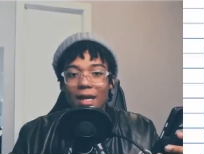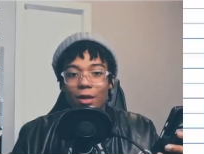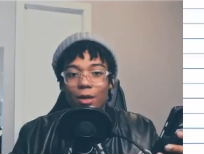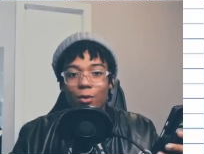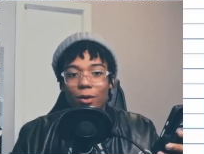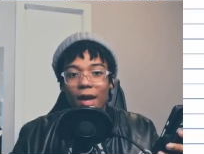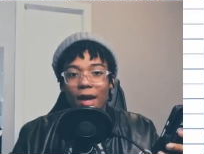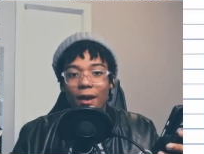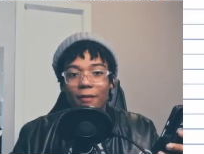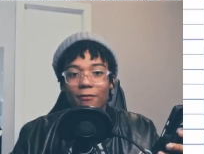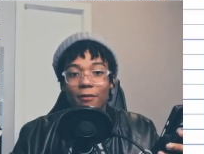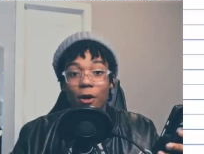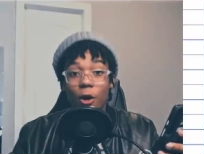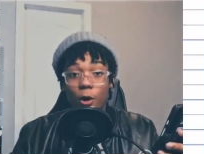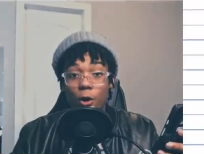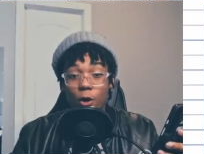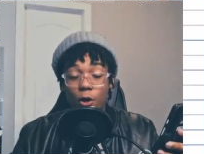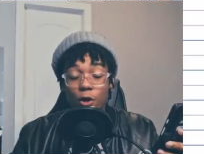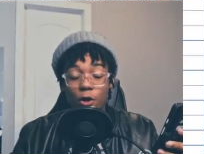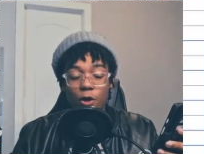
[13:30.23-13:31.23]
Here we have
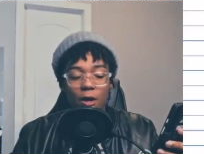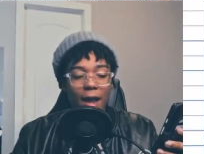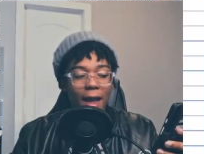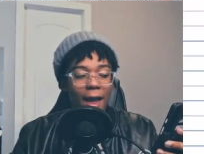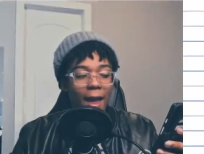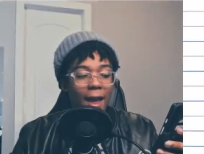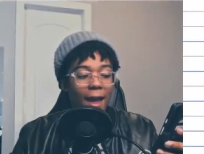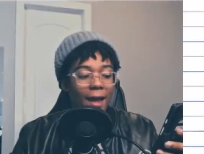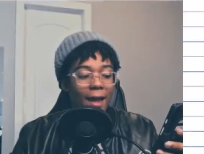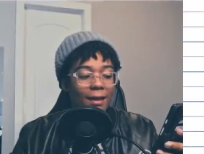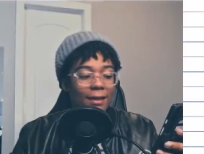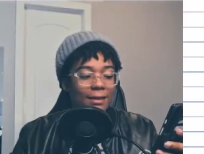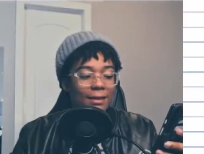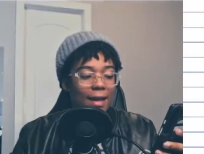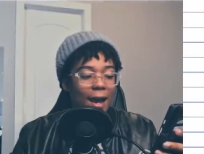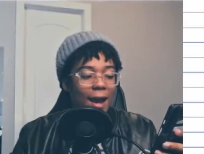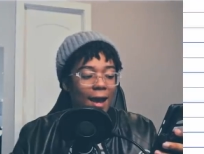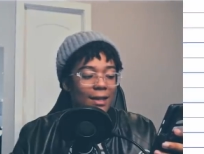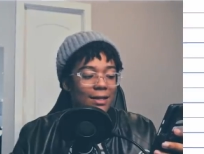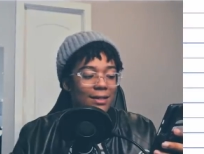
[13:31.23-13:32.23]
her and
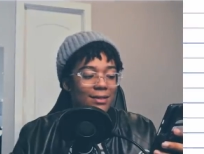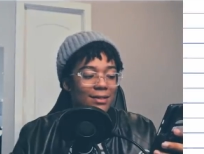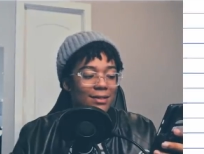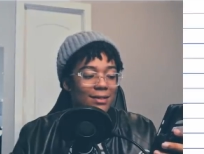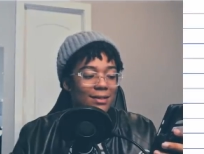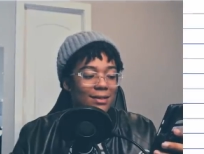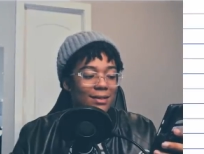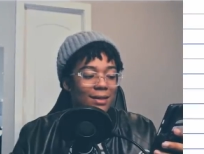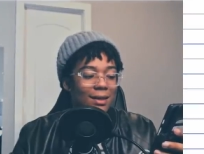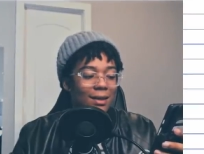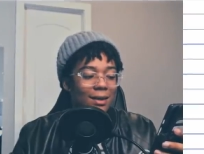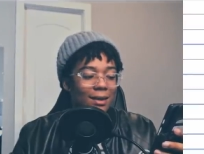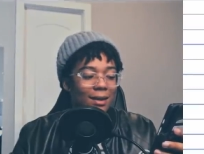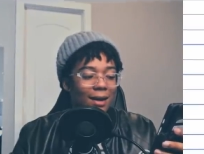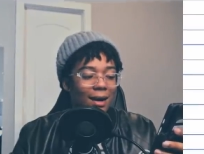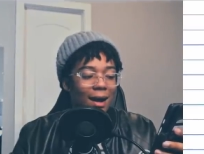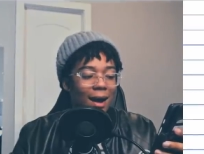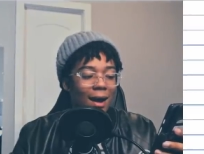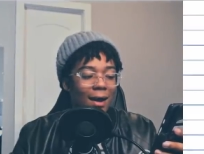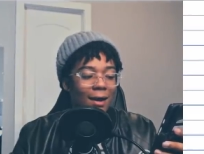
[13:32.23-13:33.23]
I uh,
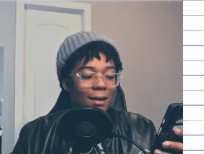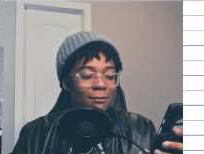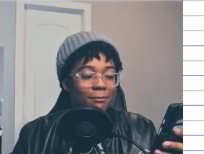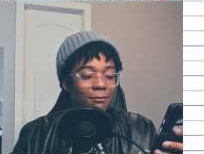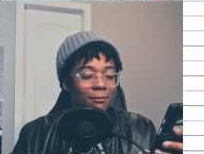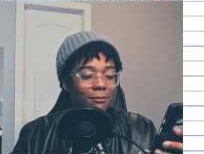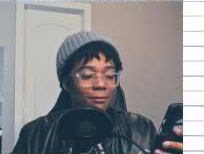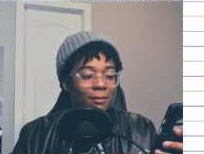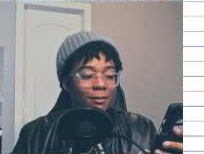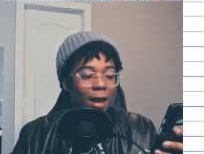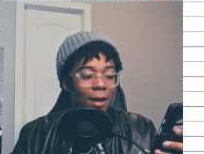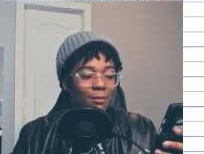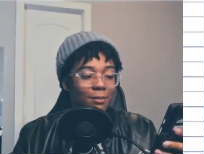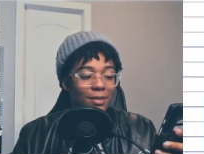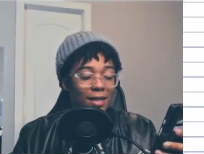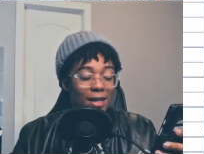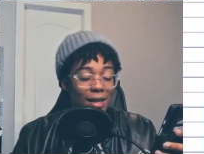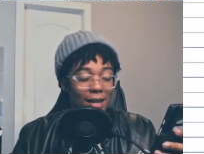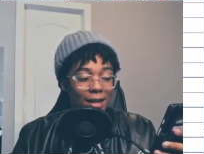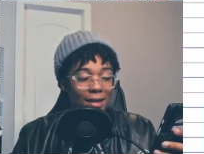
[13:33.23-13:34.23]
I'm I'm
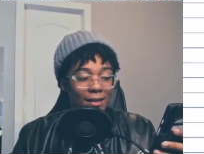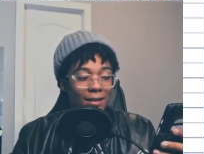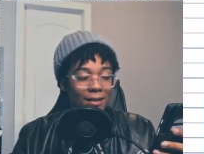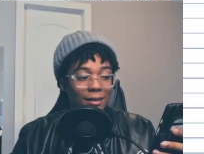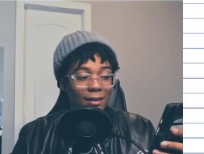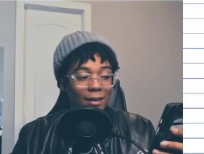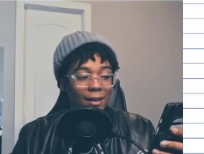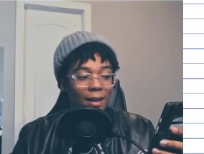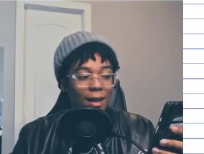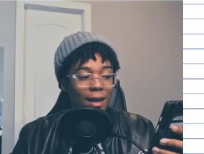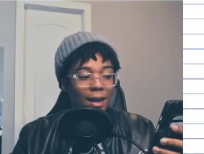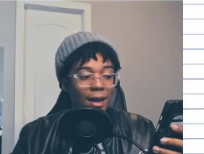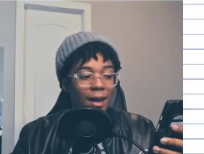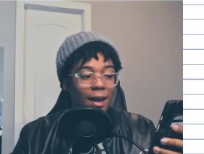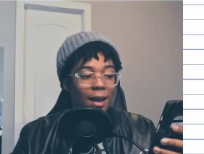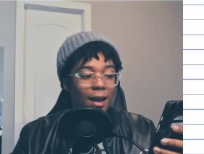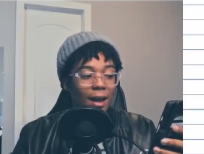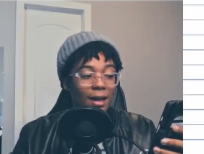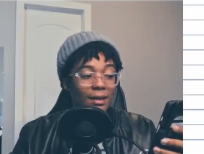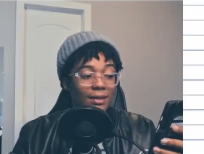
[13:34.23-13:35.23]
being
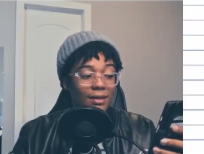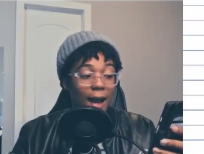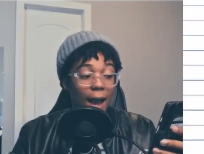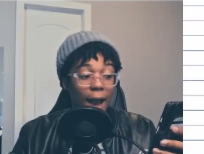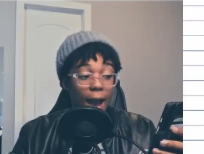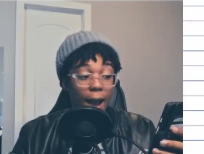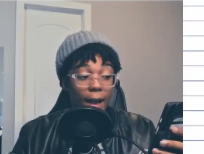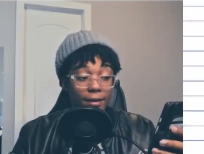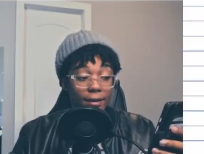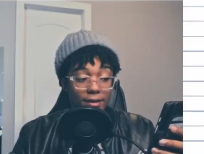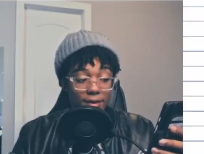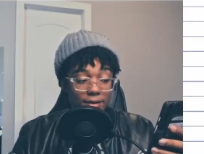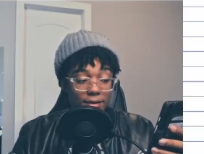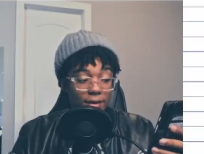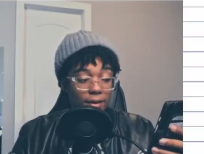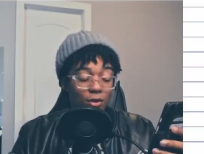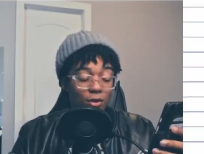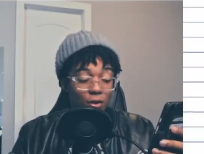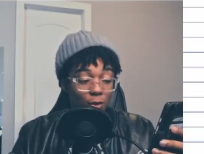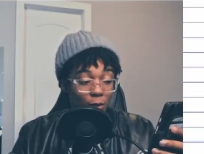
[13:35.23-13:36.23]
attacked.
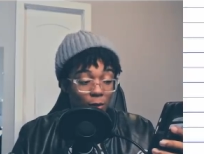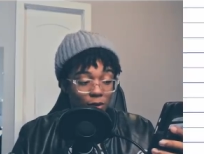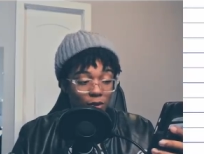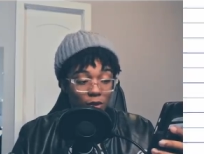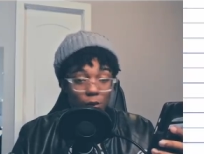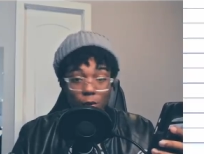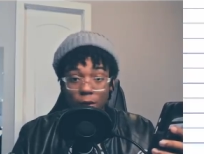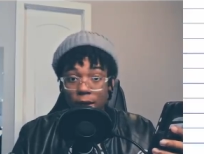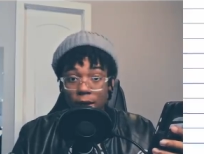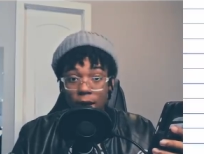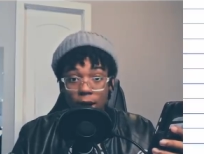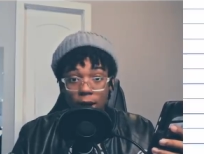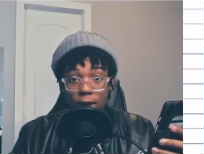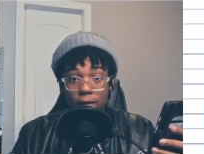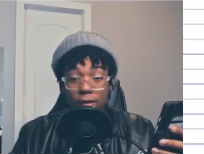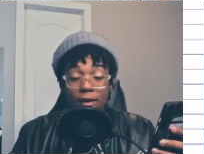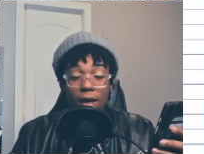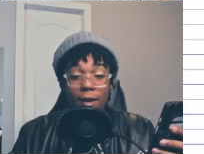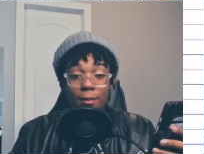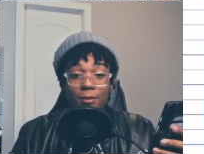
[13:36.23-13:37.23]
There's too much going
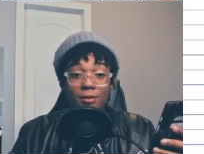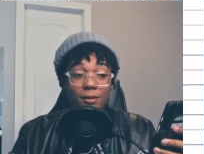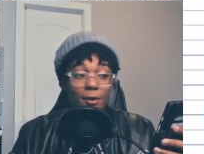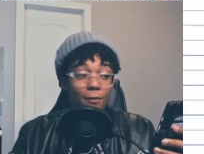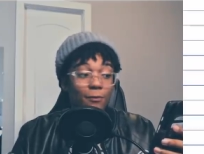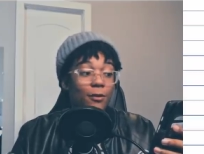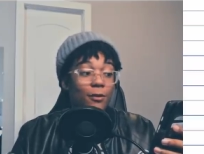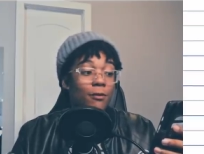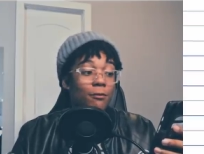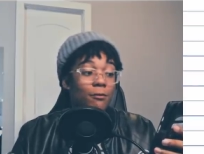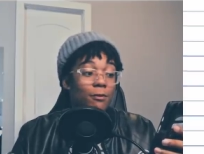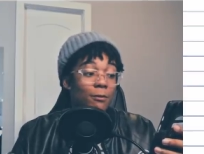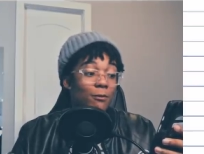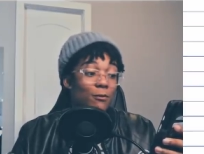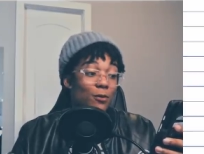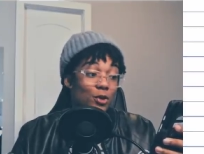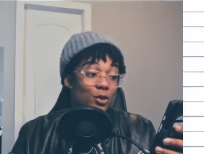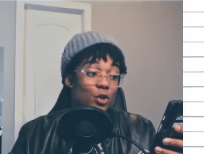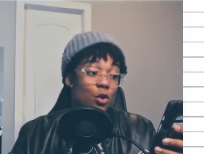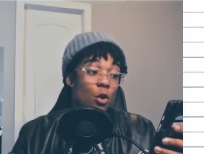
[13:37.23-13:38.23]
on. I'm suffering from
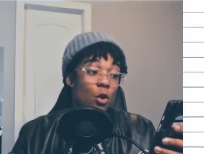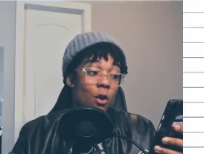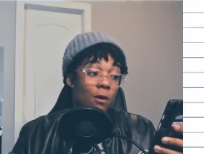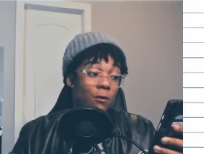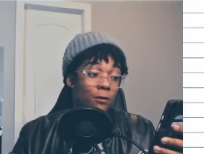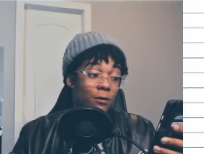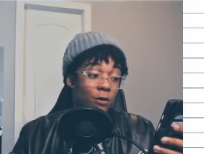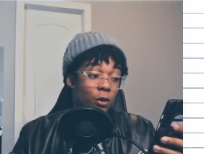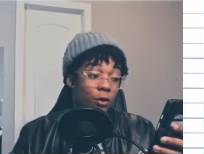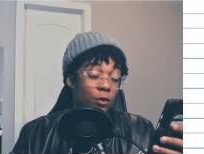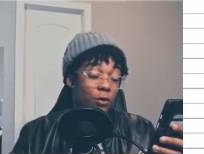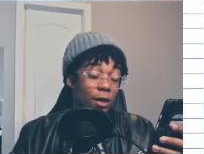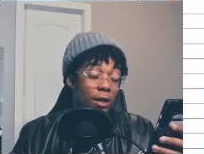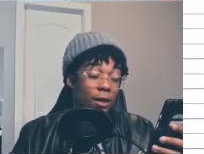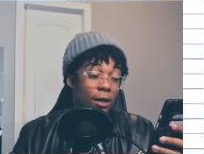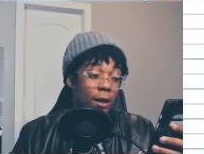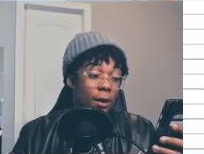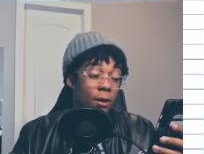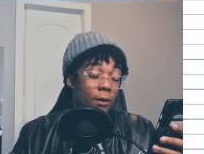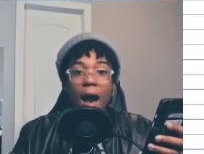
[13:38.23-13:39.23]
visual overload right
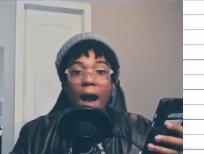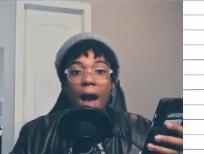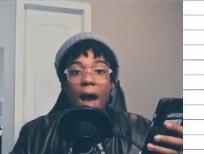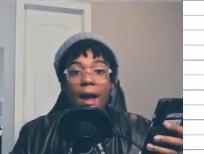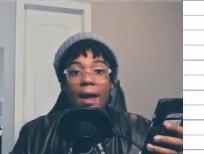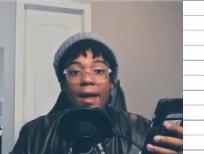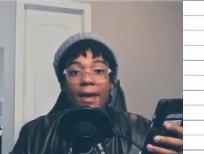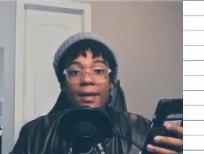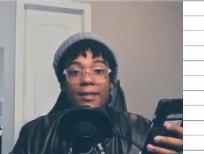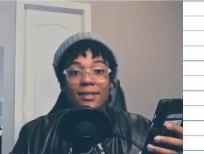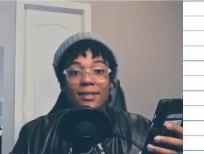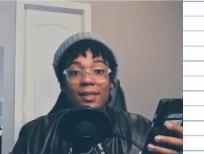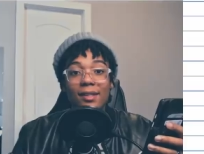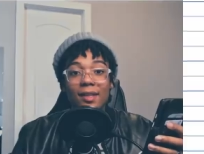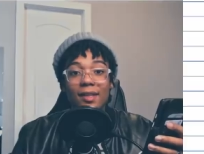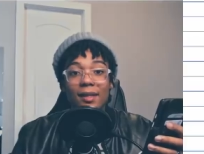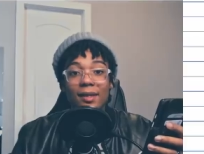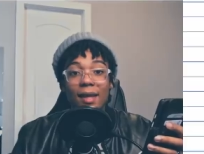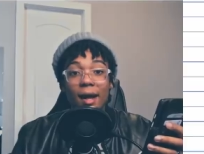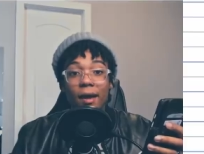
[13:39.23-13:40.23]
now. I said
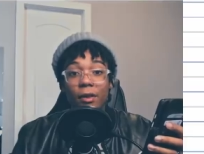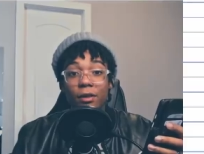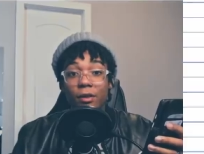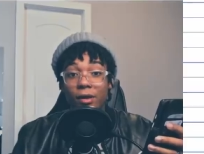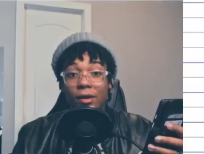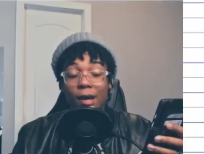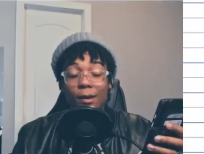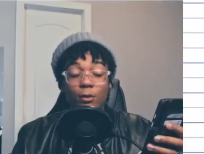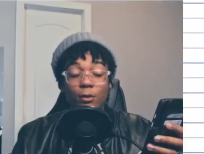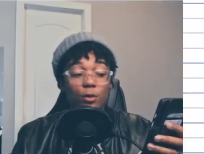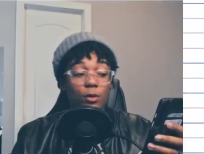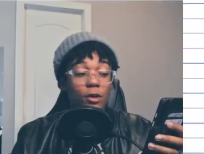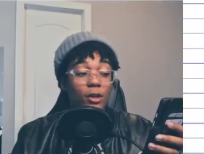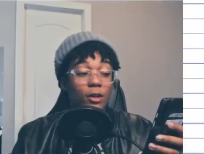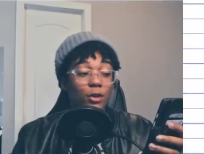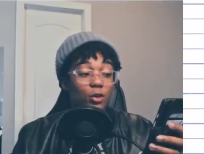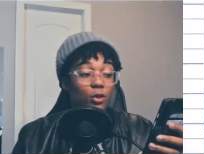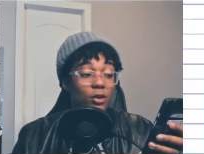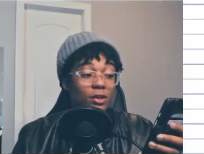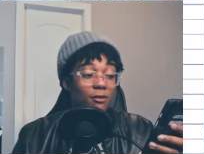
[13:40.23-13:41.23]
that that other guy was wearing
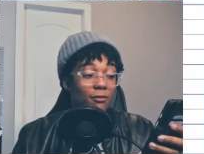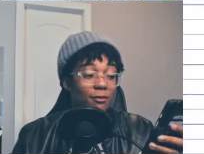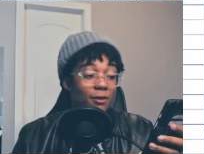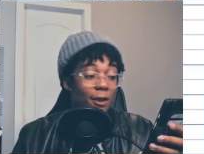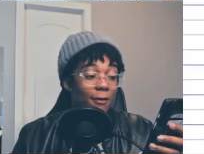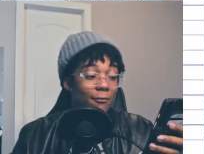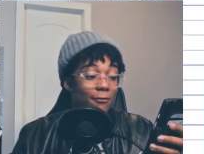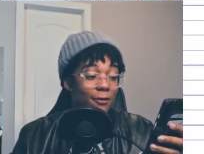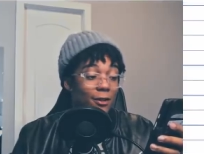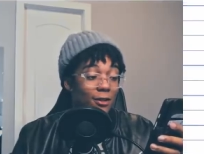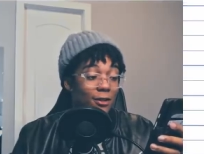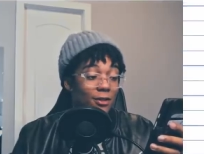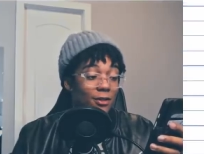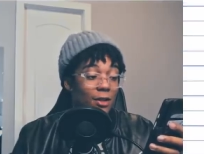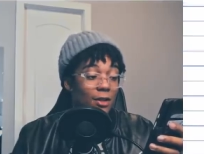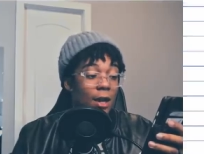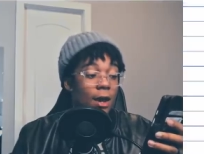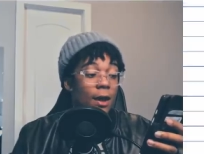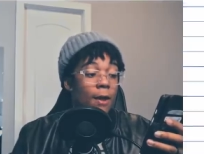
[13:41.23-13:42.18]
three different outfits